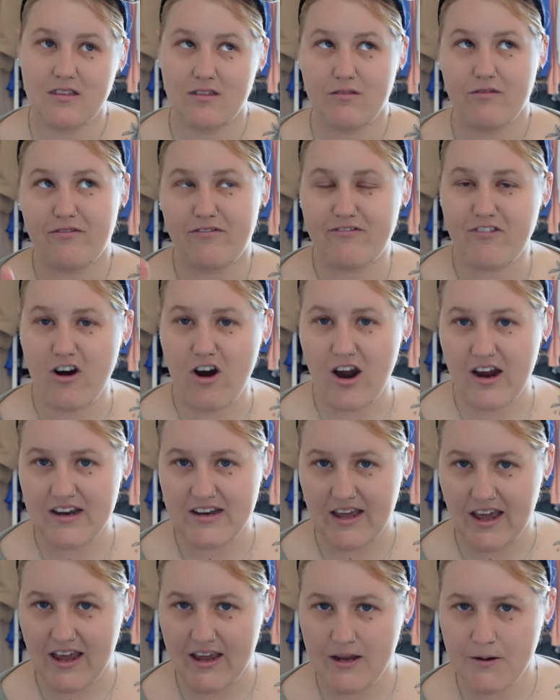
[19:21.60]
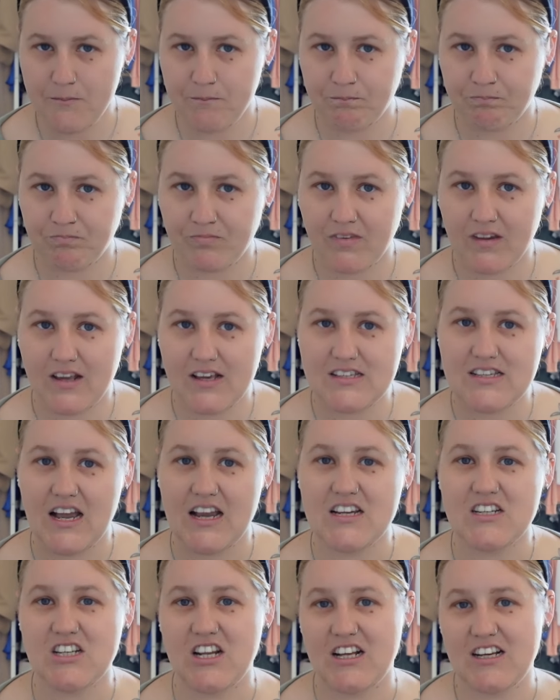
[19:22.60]
Friday is
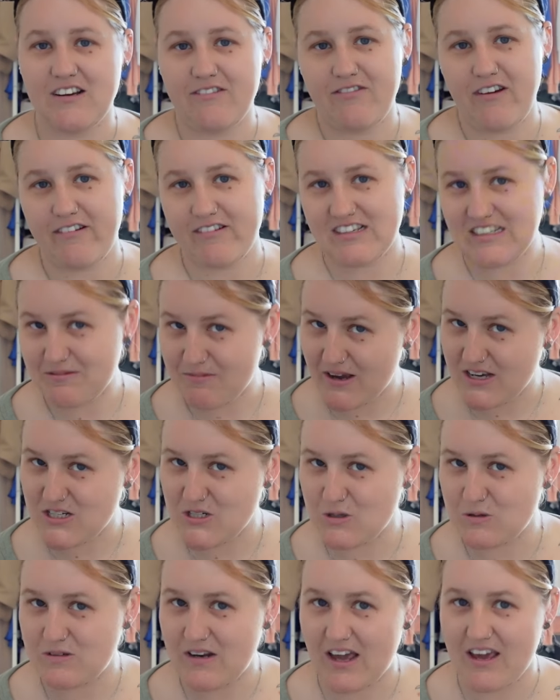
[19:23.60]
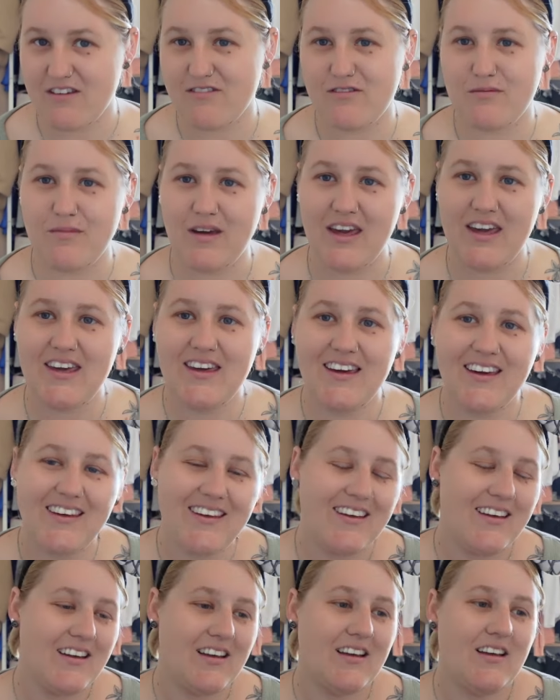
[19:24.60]
actually a very special day for me.
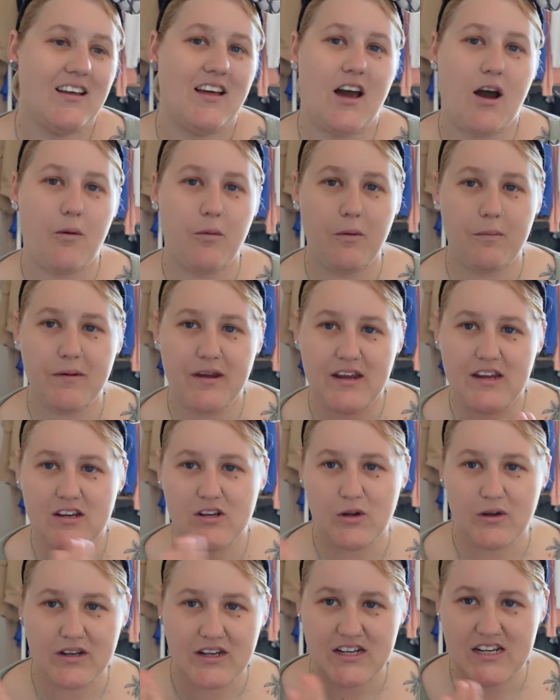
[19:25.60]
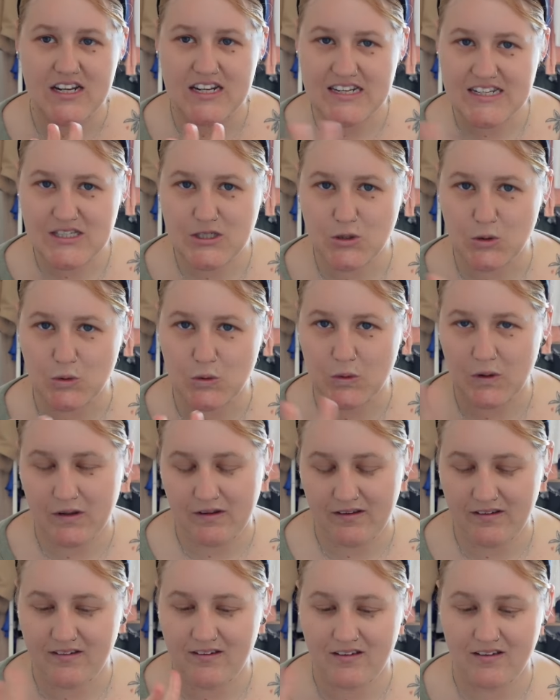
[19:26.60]
I will be doing a
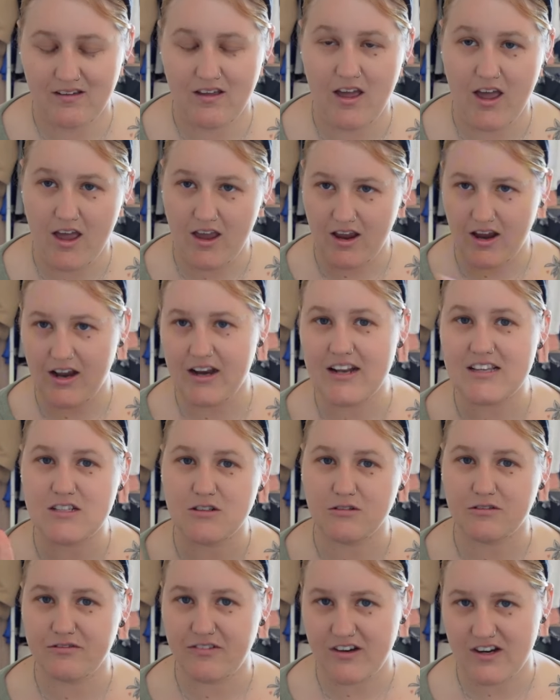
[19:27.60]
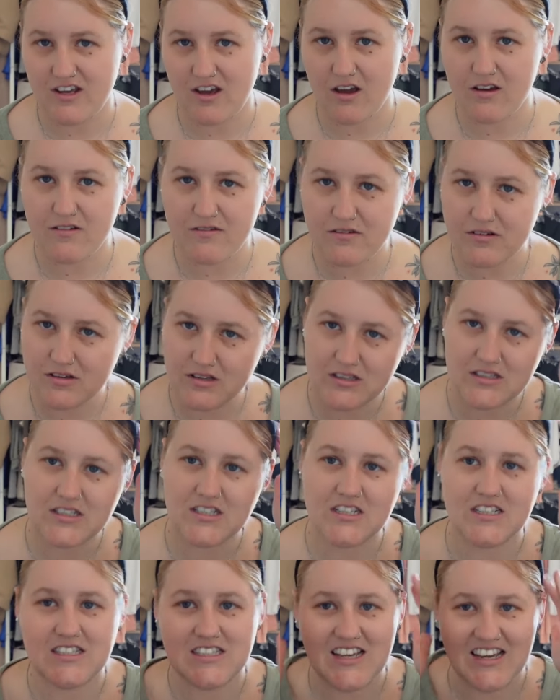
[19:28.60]
little video
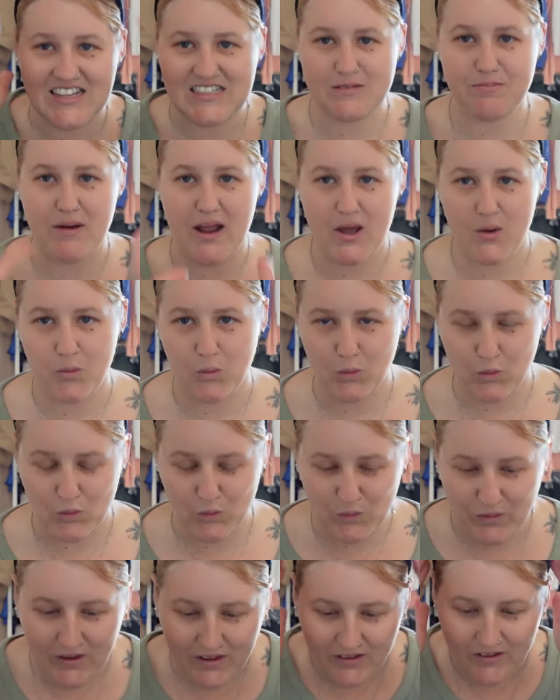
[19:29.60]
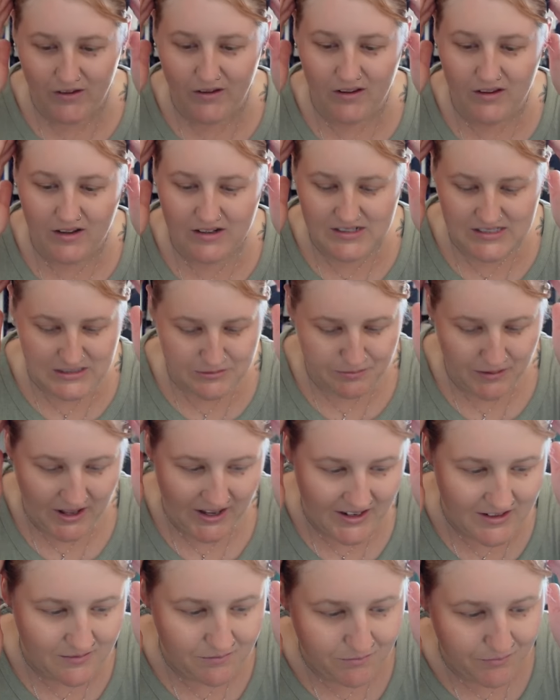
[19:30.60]
just to
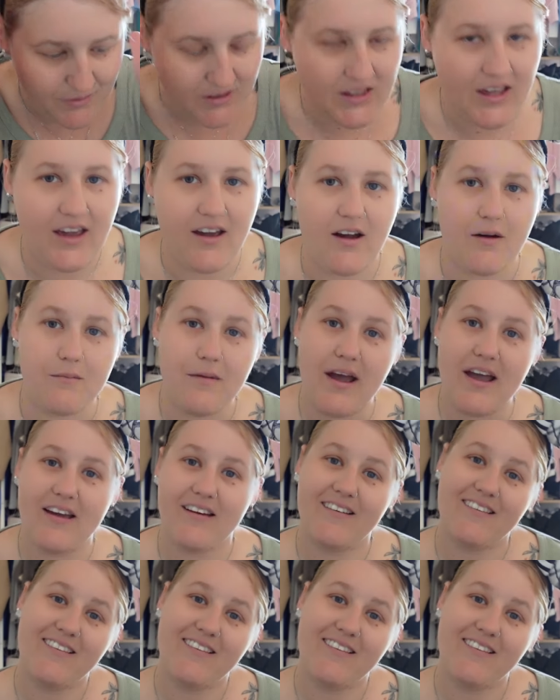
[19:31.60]
explain. But yeah,